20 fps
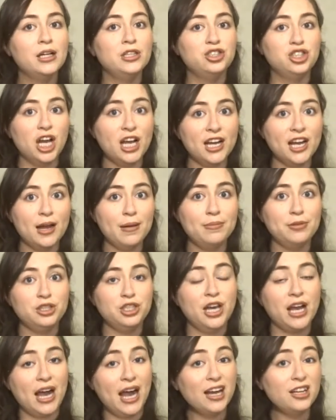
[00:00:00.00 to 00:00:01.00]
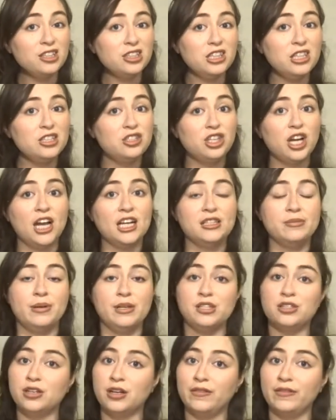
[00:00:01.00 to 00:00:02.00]
checkup, she actually checked my
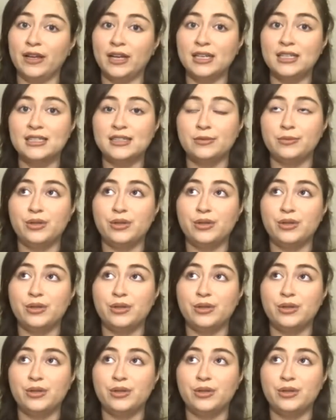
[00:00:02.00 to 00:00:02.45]
cervix,